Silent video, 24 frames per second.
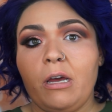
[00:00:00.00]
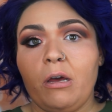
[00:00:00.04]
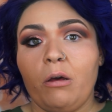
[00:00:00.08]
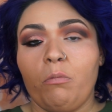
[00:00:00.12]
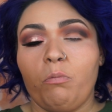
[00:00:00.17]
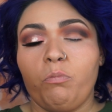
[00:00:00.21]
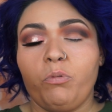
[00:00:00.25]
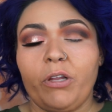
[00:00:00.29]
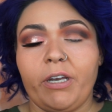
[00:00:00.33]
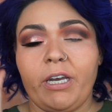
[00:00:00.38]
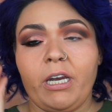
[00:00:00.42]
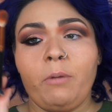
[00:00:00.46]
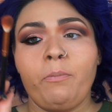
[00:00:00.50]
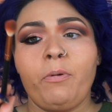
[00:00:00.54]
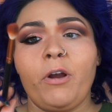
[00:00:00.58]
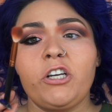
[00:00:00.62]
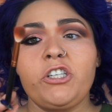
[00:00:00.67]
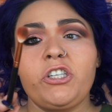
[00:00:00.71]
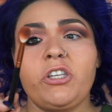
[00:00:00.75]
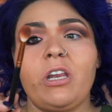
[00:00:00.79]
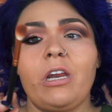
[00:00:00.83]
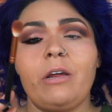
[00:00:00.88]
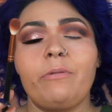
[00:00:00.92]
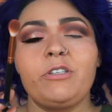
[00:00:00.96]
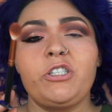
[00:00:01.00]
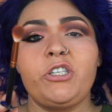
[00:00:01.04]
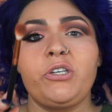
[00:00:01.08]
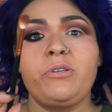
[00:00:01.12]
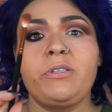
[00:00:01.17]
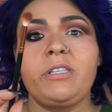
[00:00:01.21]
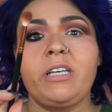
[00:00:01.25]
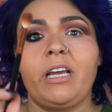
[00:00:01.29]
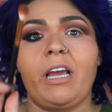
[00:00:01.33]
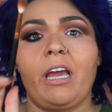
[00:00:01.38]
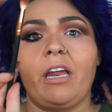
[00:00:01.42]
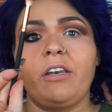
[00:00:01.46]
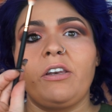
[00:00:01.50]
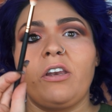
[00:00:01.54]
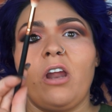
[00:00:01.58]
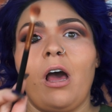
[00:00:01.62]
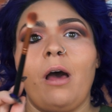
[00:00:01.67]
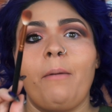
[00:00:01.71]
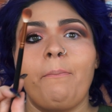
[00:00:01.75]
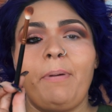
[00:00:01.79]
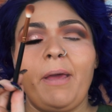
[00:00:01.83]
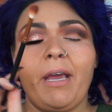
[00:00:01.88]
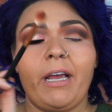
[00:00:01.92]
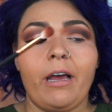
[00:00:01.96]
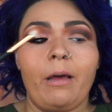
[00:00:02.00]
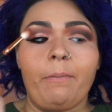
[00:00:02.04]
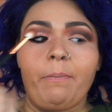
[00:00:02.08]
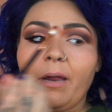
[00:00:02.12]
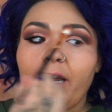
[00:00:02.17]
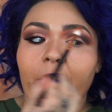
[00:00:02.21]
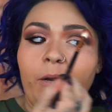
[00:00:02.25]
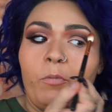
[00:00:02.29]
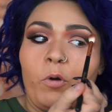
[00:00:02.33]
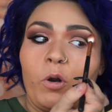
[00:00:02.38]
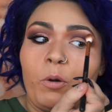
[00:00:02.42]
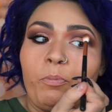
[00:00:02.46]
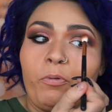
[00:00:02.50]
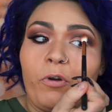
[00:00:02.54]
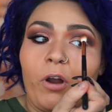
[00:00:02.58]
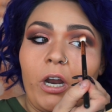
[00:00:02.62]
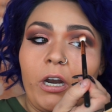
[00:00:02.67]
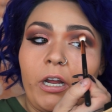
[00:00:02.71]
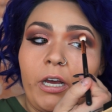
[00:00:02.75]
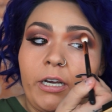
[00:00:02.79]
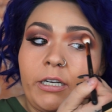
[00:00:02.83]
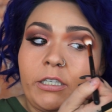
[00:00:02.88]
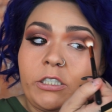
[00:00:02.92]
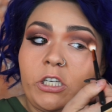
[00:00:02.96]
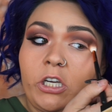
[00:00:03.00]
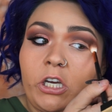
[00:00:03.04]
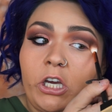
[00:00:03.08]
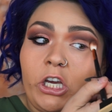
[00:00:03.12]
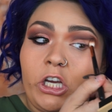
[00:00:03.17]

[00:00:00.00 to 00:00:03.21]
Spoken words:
blending brush that I was using and not pick up any more product.